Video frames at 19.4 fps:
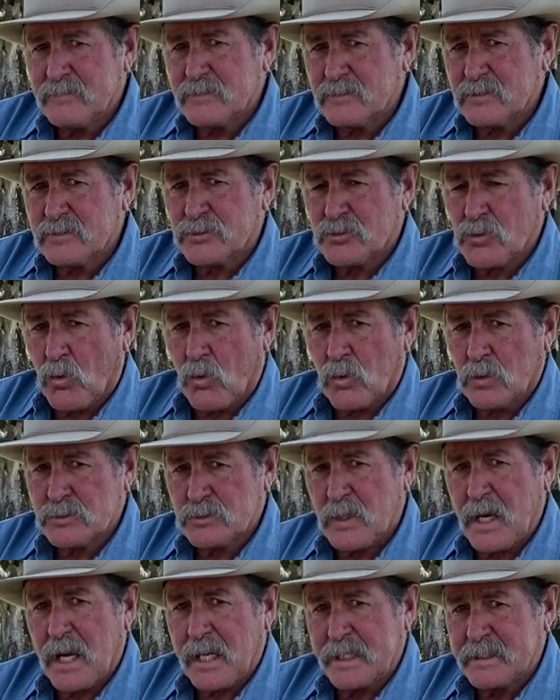score.
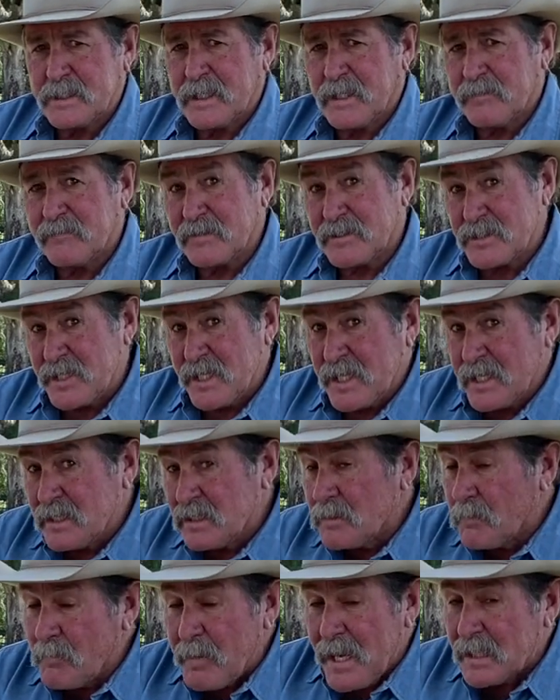So I like to give a 10
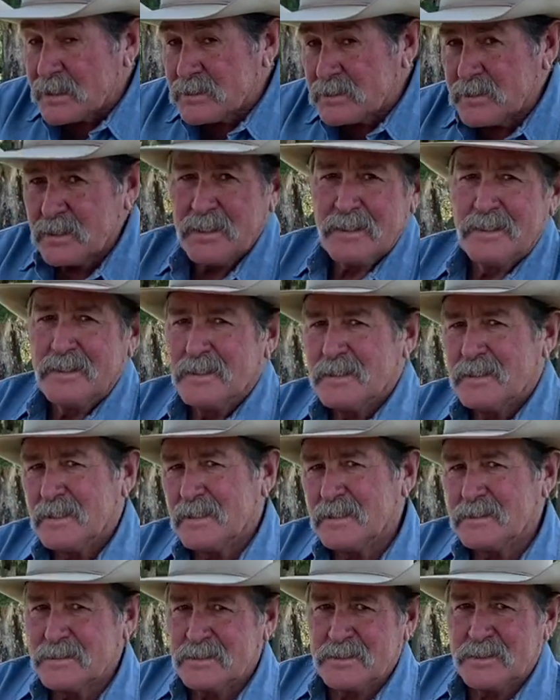the best, uh,
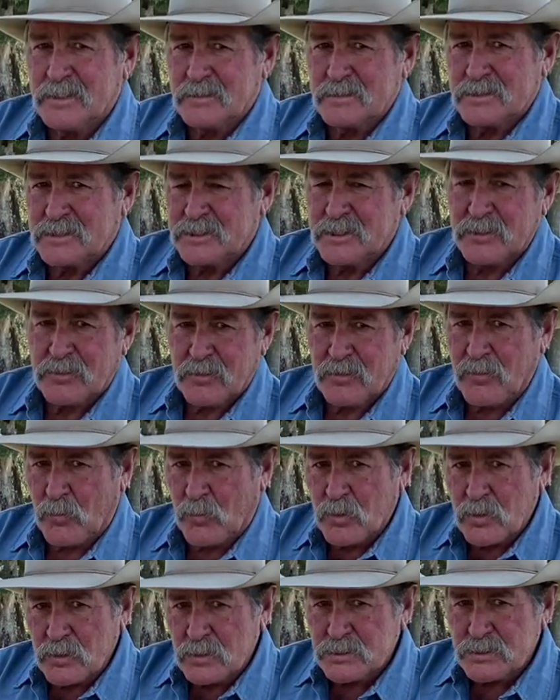you know zero the
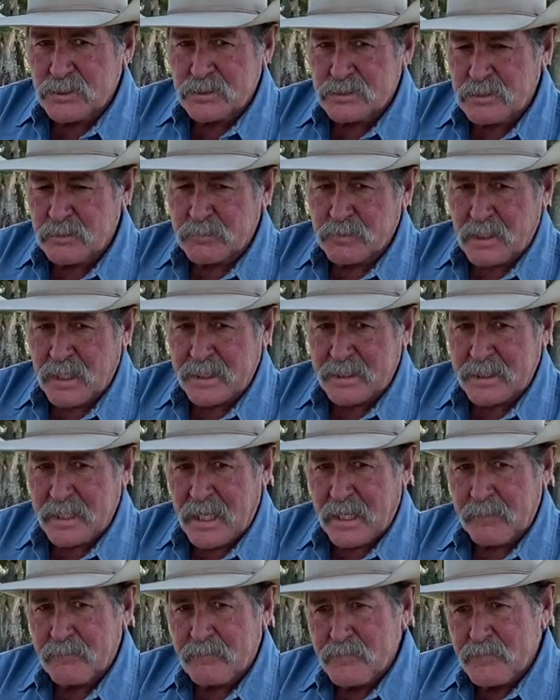worst, something like
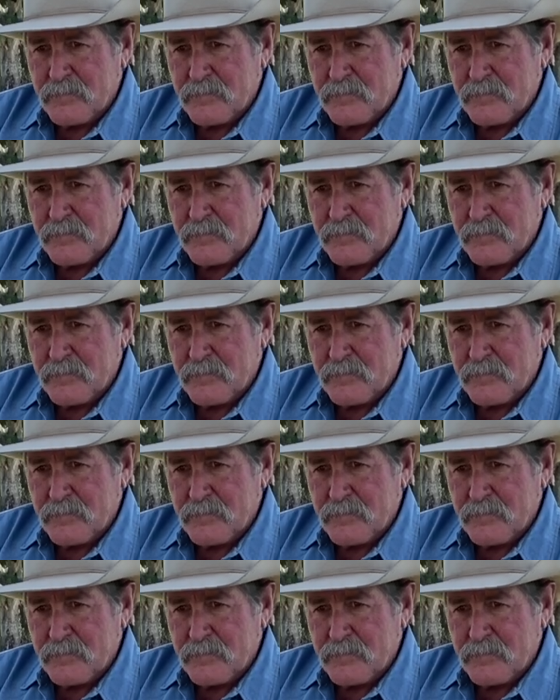that.